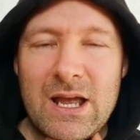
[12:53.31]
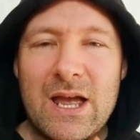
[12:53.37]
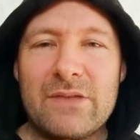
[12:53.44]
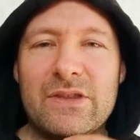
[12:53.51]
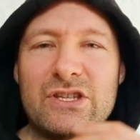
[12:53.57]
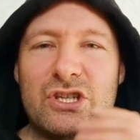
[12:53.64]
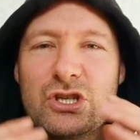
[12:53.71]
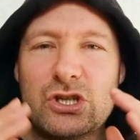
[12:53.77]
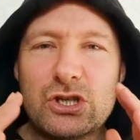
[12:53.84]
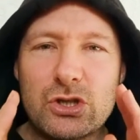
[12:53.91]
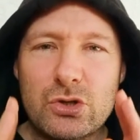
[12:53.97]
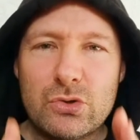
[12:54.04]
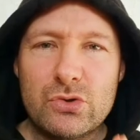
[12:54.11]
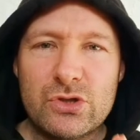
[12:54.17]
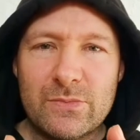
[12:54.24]
And there's a
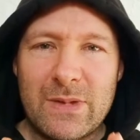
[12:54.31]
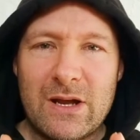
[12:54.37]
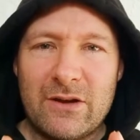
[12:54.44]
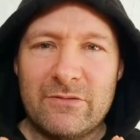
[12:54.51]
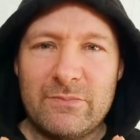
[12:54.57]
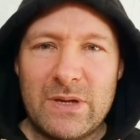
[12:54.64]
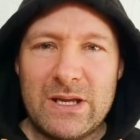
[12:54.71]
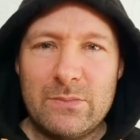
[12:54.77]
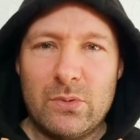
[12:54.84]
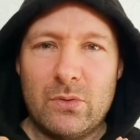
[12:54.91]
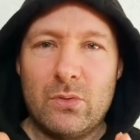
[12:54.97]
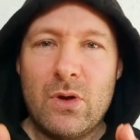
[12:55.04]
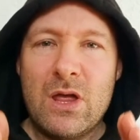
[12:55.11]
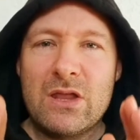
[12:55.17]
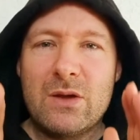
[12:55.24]
huge amount of
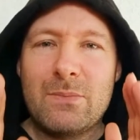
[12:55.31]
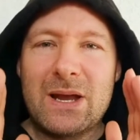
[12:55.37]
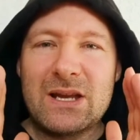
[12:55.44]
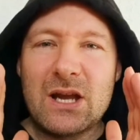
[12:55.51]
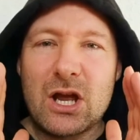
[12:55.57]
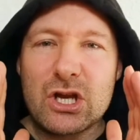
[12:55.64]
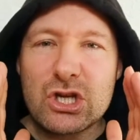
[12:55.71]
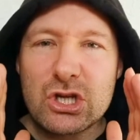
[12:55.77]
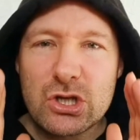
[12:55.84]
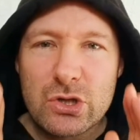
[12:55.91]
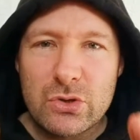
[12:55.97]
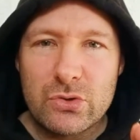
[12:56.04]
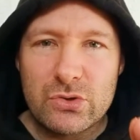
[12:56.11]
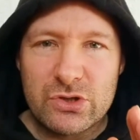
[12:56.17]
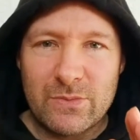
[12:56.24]
people that make a
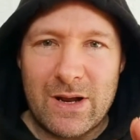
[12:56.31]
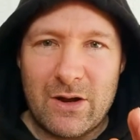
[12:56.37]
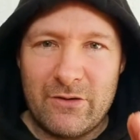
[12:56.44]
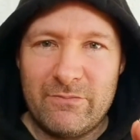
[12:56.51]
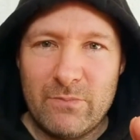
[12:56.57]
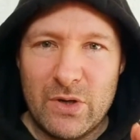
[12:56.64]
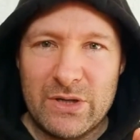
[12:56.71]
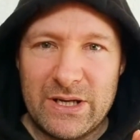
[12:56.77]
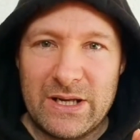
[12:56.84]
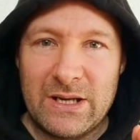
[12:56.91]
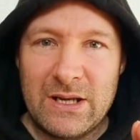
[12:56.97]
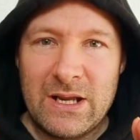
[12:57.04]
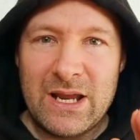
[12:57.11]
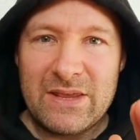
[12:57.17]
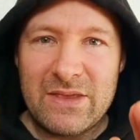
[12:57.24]
huge amount of
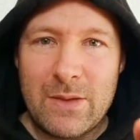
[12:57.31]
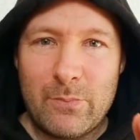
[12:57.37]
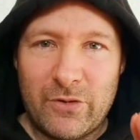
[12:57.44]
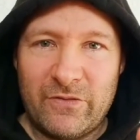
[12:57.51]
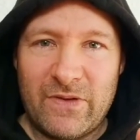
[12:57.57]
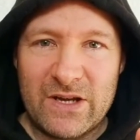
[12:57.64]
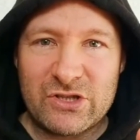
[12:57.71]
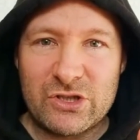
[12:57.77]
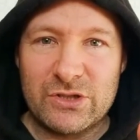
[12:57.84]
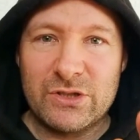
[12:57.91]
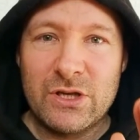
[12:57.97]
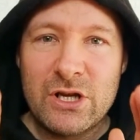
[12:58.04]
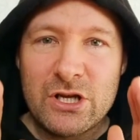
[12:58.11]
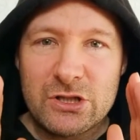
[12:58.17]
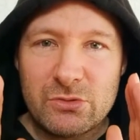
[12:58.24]
money in their
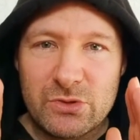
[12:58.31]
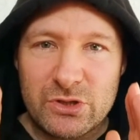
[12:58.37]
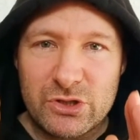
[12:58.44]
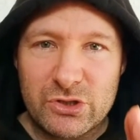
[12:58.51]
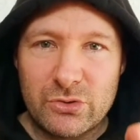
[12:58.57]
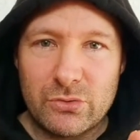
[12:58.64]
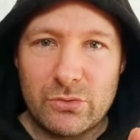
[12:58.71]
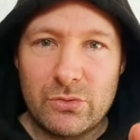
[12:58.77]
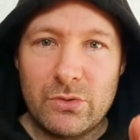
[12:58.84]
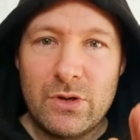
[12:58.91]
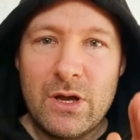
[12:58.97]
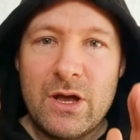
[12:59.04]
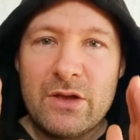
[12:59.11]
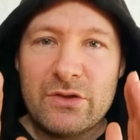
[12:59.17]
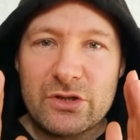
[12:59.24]
profession to ensure
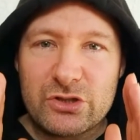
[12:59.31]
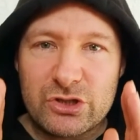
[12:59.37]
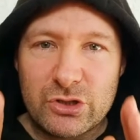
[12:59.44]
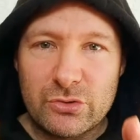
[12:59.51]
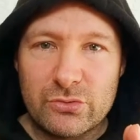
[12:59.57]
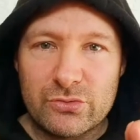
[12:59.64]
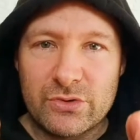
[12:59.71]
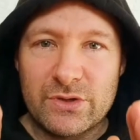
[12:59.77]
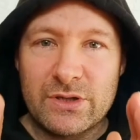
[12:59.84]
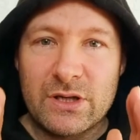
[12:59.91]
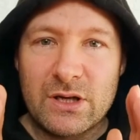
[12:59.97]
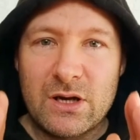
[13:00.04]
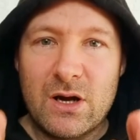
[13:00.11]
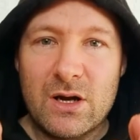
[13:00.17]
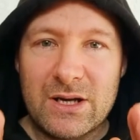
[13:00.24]
that children
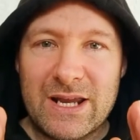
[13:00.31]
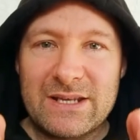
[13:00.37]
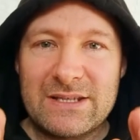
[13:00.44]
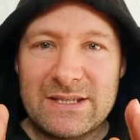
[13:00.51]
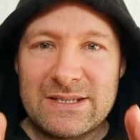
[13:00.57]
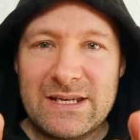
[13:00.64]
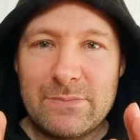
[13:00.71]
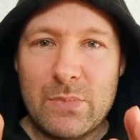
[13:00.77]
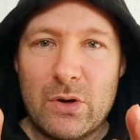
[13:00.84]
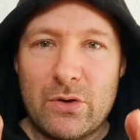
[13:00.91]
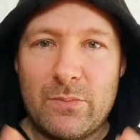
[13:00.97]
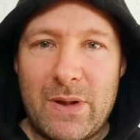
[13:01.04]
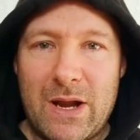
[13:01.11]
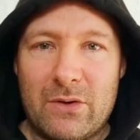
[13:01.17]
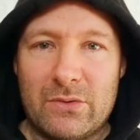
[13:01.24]
can't get to see
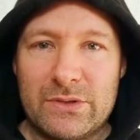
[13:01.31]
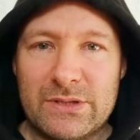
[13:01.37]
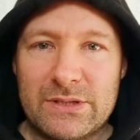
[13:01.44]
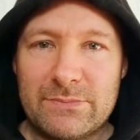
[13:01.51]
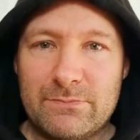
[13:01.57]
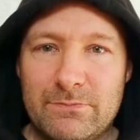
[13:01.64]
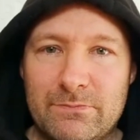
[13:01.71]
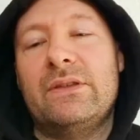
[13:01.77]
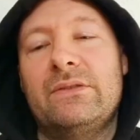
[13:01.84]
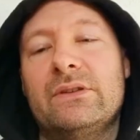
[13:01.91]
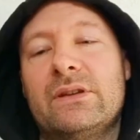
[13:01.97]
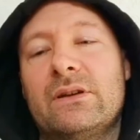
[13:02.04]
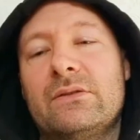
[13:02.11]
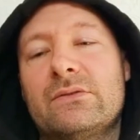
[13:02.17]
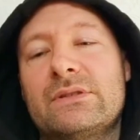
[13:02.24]
both parents. And then the
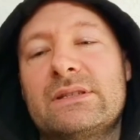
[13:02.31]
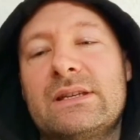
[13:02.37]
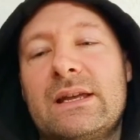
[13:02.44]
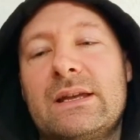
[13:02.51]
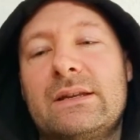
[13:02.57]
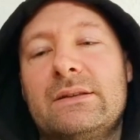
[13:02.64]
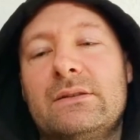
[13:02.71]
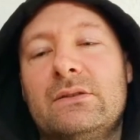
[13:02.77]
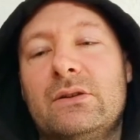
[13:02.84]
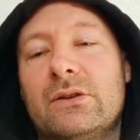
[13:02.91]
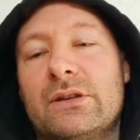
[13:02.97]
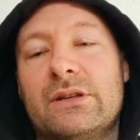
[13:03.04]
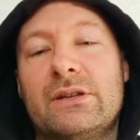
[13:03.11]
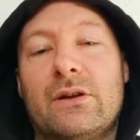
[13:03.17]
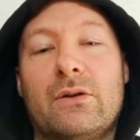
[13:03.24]
girl's saying,
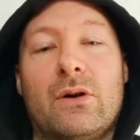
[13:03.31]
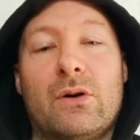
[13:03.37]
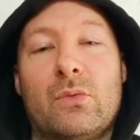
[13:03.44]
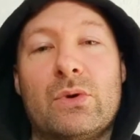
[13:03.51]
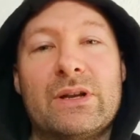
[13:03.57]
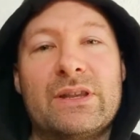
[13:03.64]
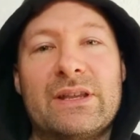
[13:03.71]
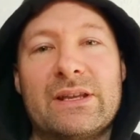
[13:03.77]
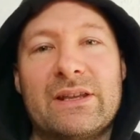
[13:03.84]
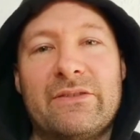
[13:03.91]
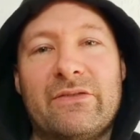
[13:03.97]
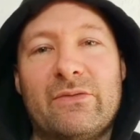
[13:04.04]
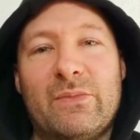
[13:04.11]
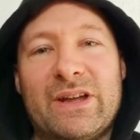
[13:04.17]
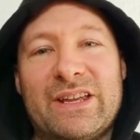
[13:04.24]
look, you know, I want to thank you
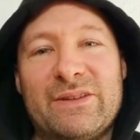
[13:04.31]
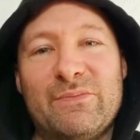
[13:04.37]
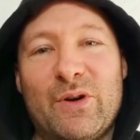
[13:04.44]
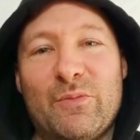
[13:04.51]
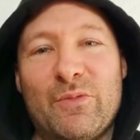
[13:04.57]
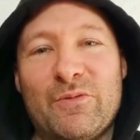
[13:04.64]
for making my